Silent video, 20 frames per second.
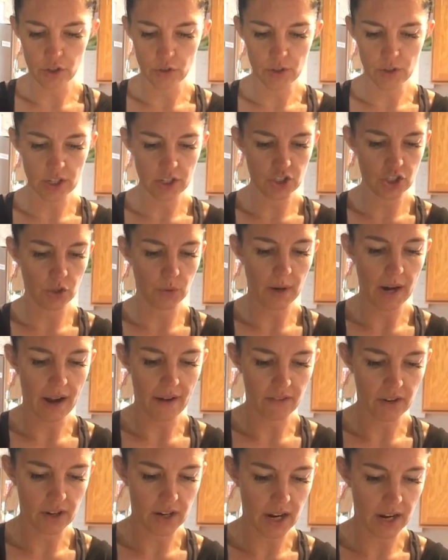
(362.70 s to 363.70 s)
you can do
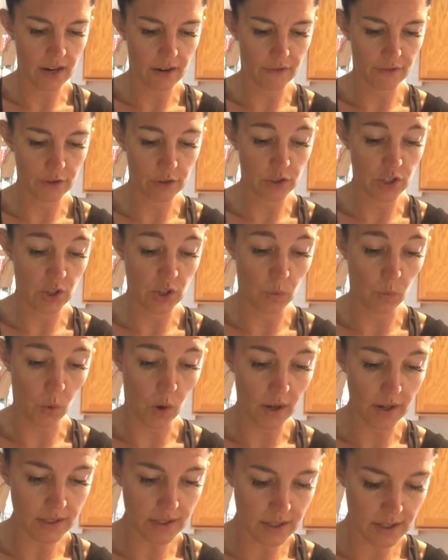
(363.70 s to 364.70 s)
whatever kind of fruits you
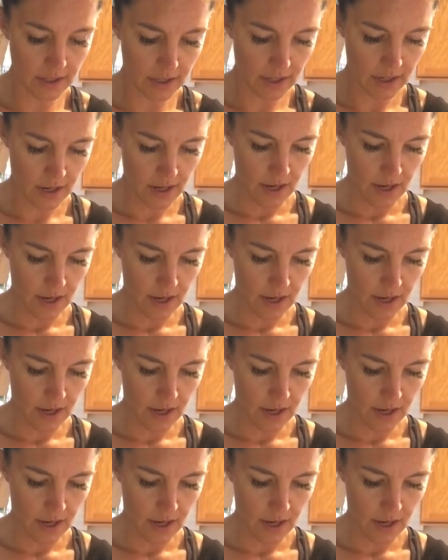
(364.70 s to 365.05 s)
want.